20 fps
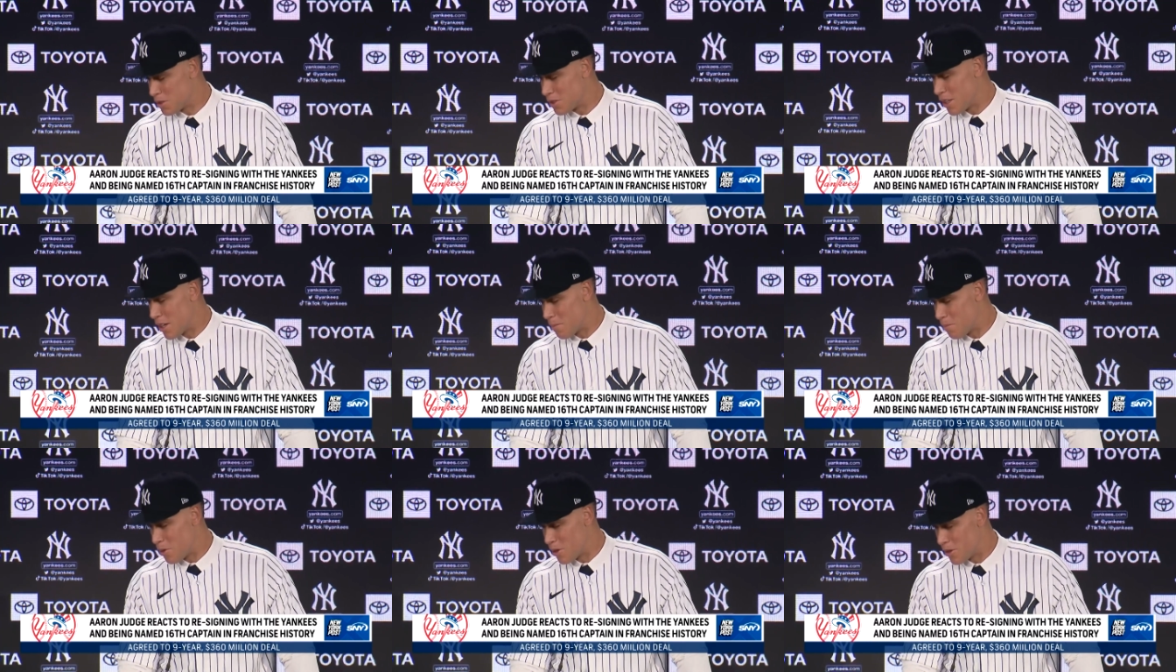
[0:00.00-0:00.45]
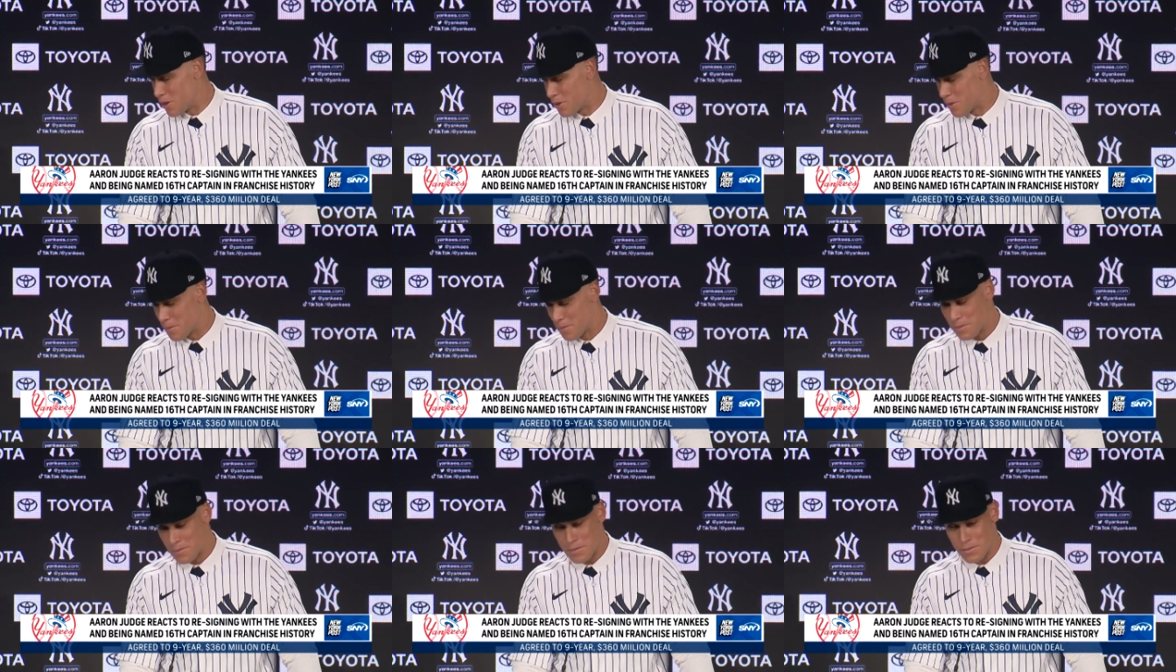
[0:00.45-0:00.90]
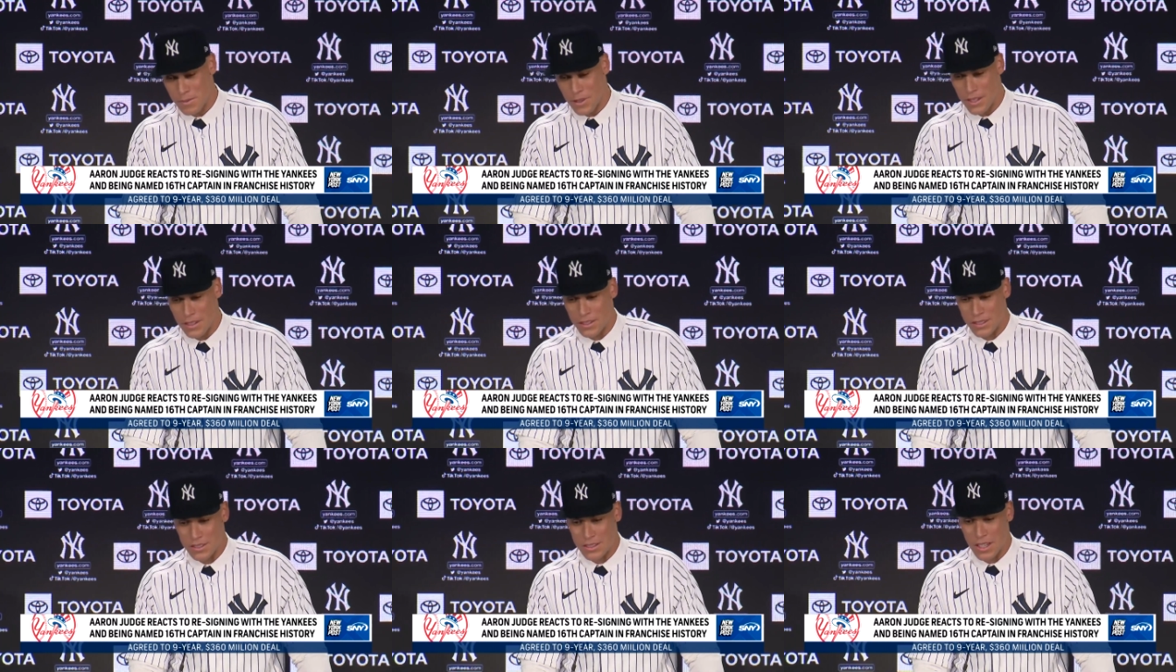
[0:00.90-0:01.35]
Steinbrenner
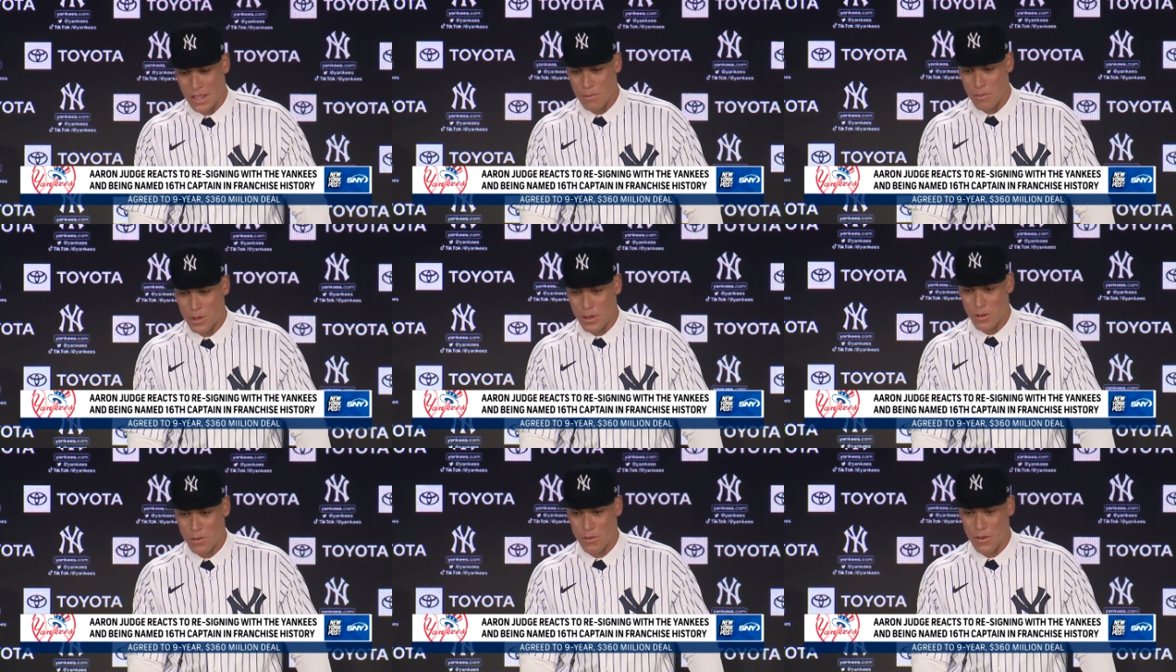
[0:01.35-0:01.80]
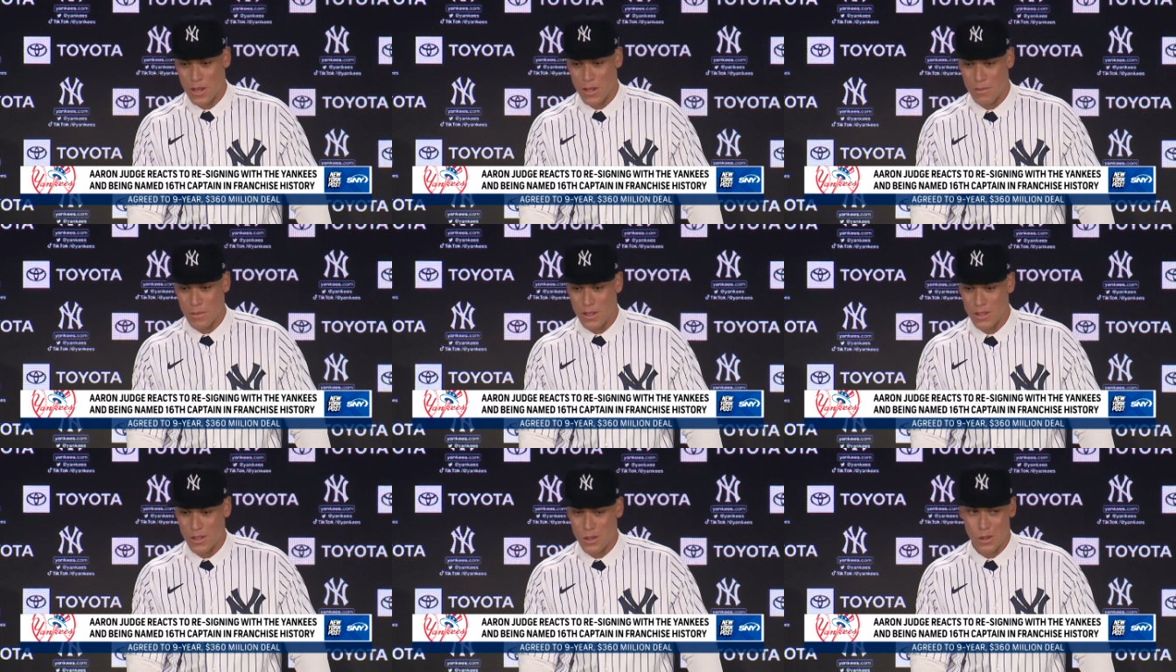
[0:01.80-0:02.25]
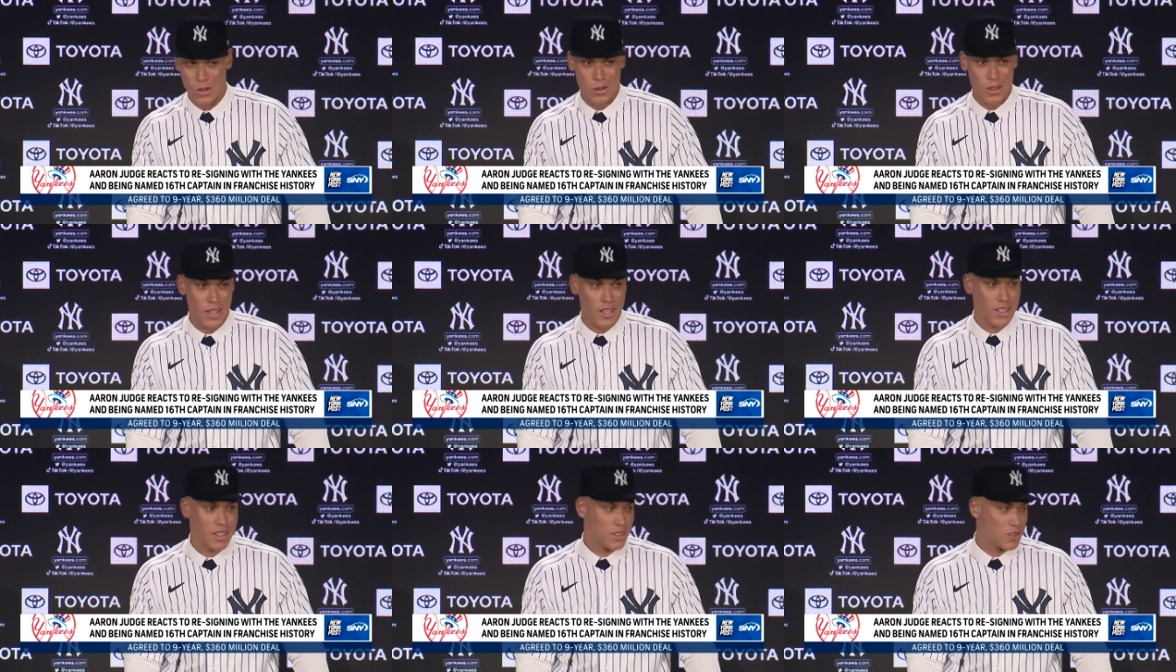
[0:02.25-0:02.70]
and the Steinbrenner family and the whole
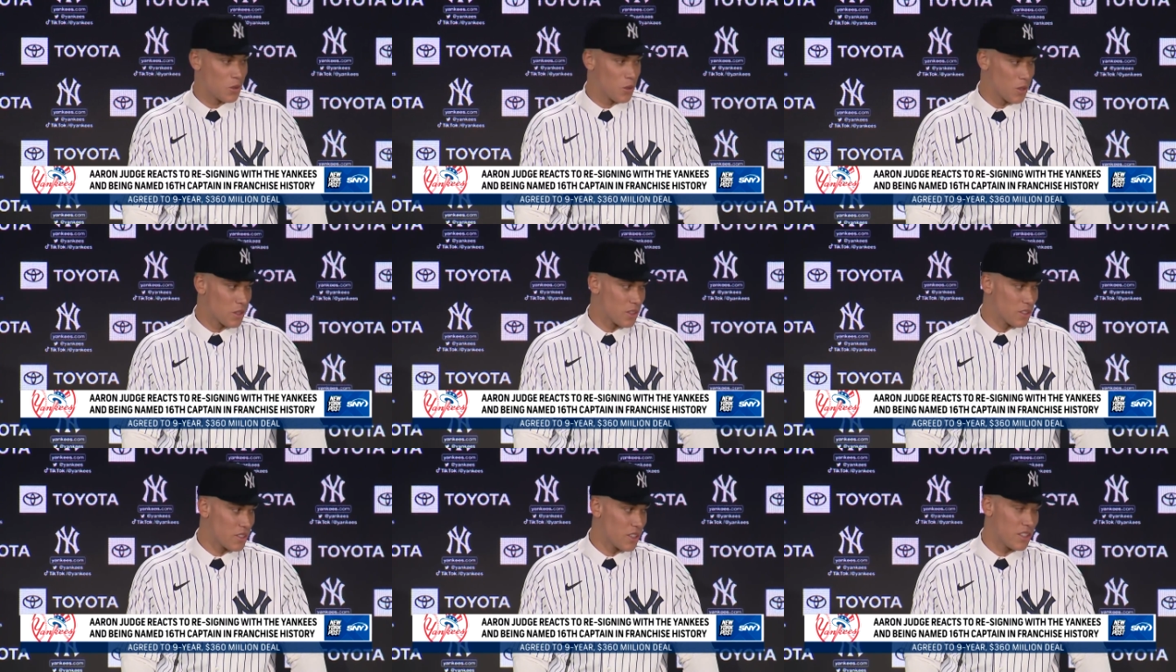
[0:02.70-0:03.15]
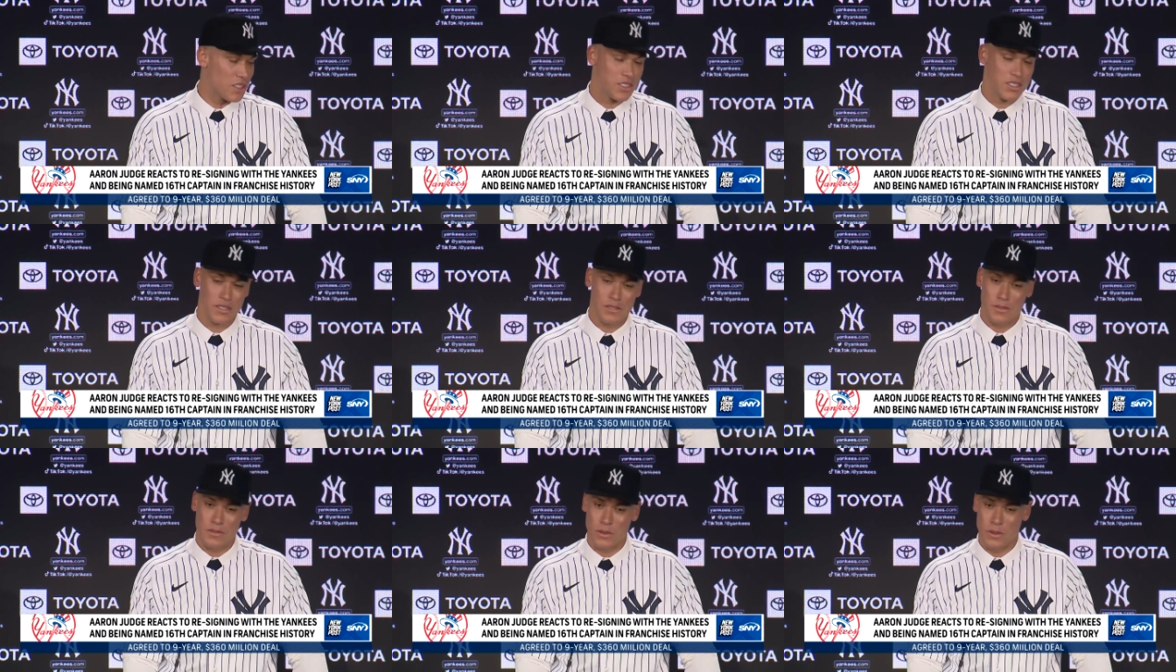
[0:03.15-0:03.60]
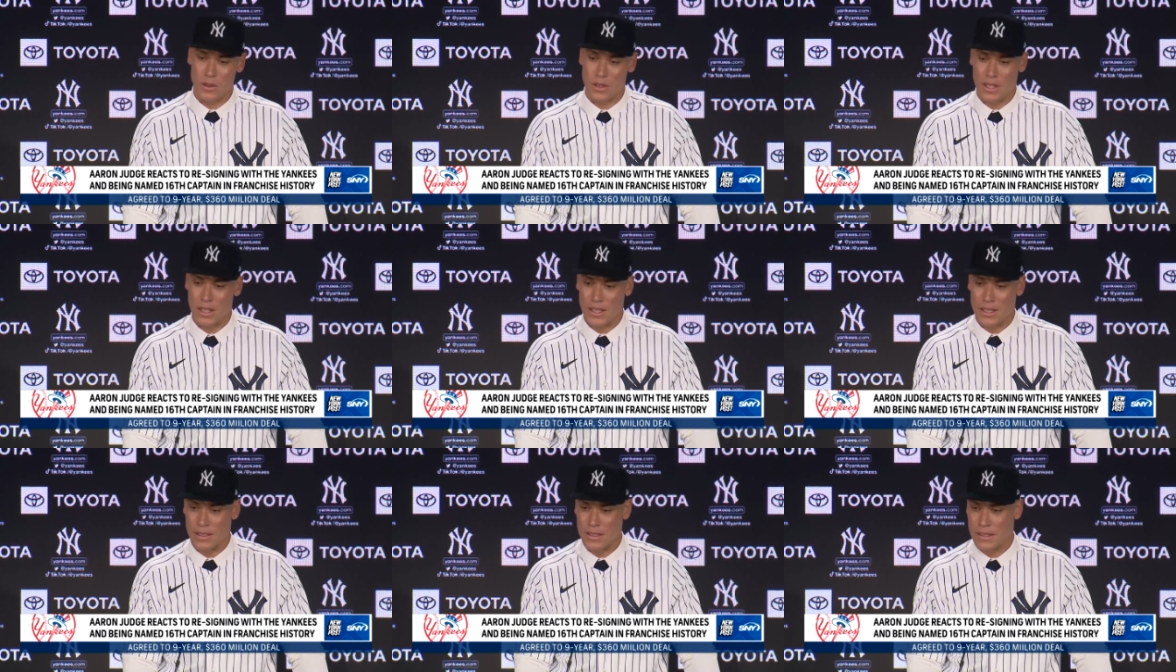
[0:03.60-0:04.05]
Yankees organization
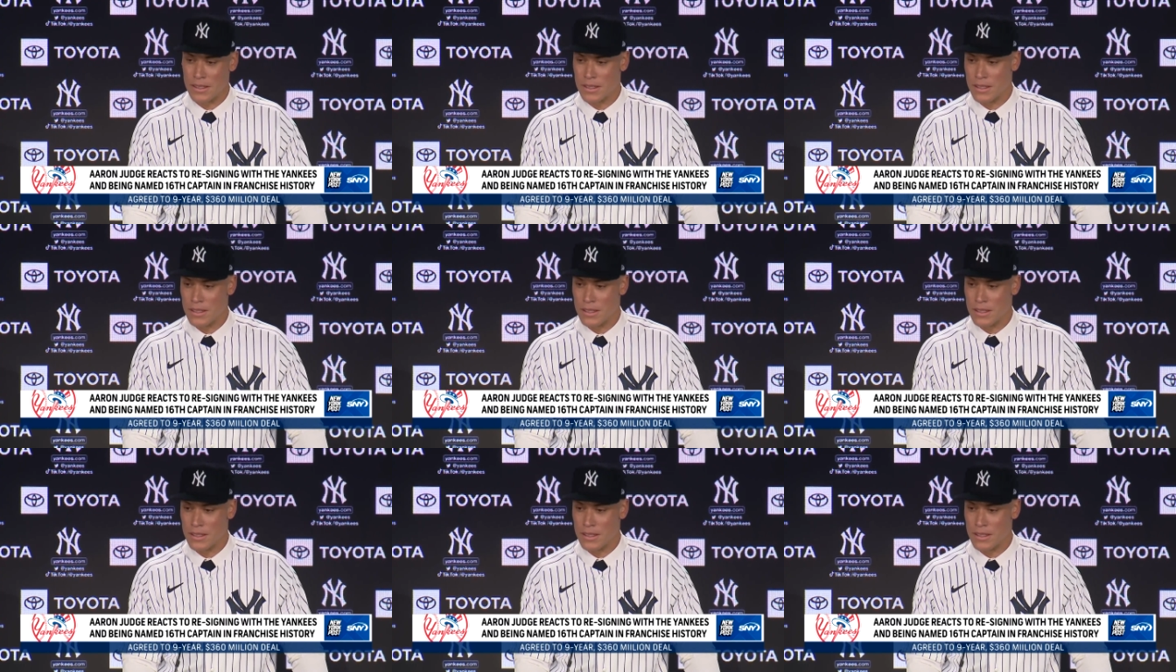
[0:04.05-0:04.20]
for, uh,